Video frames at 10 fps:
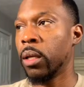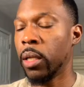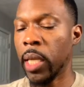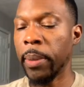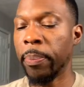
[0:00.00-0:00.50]

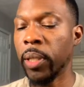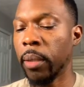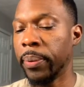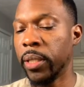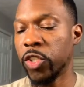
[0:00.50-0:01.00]
Let me pull
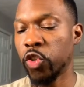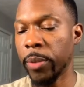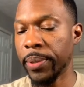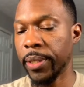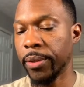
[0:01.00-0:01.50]
up a
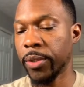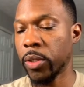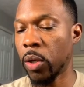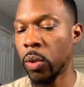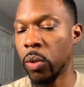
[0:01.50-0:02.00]
description.
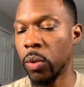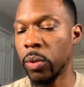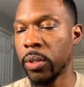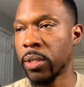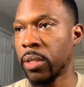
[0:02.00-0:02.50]
So,
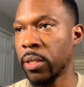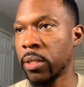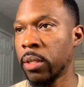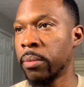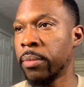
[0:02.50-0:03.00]

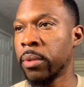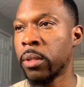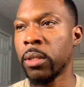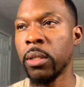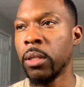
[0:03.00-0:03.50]

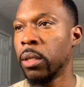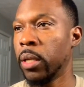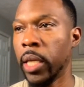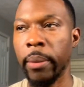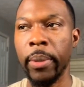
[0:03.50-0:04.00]
systems
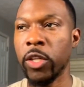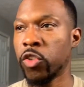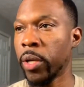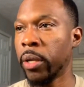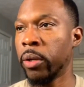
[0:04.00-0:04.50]

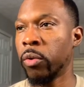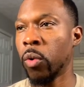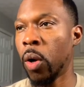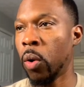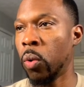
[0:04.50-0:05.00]
administrator
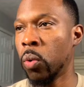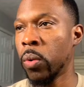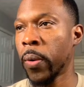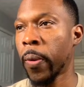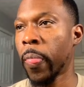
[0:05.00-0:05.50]
role.
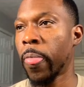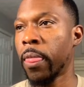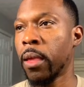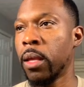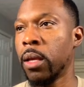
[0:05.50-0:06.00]

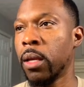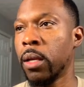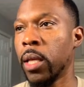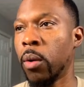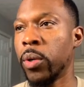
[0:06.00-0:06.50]

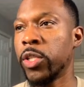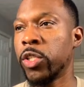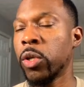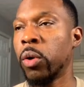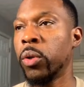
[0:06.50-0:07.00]
I want to
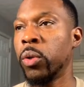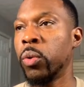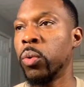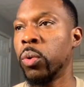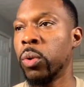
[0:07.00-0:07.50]
show
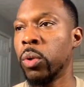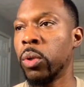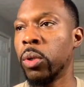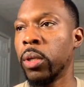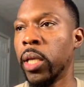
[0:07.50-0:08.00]
you,
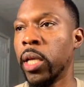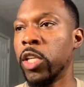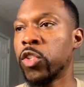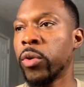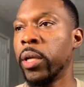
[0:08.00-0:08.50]

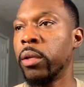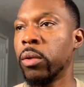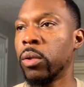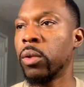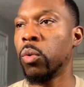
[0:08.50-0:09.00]
illustrate
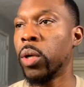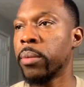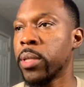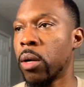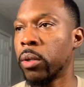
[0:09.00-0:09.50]
what I'm
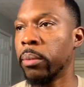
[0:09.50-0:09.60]
talking